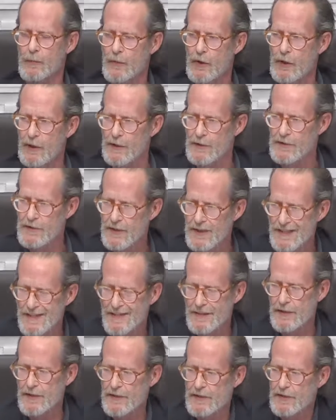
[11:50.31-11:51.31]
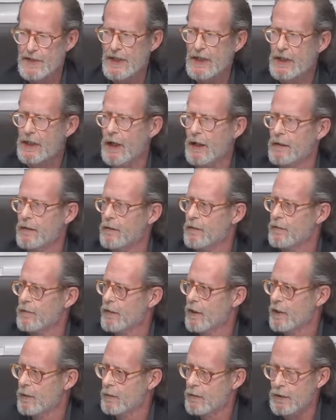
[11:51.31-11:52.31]
called CCC. I don't know if
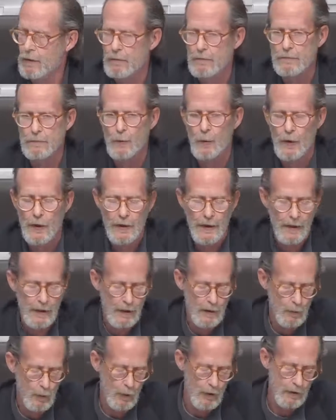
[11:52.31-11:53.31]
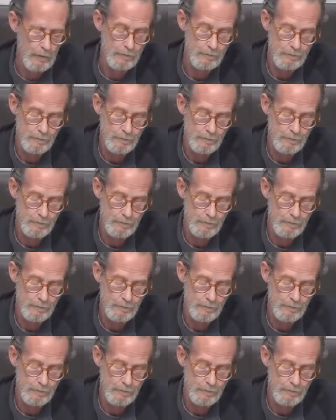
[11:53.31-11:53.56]
that would work anymore.